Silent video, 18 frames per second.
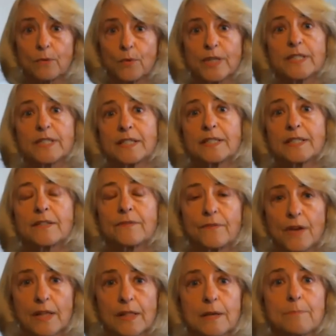We did
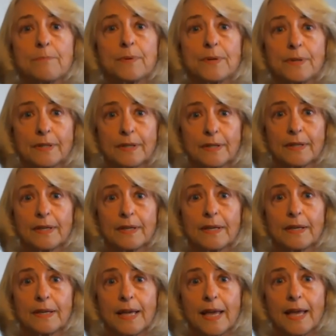develop
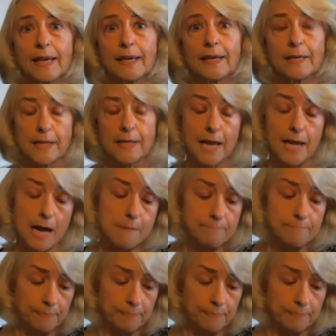uh, uh,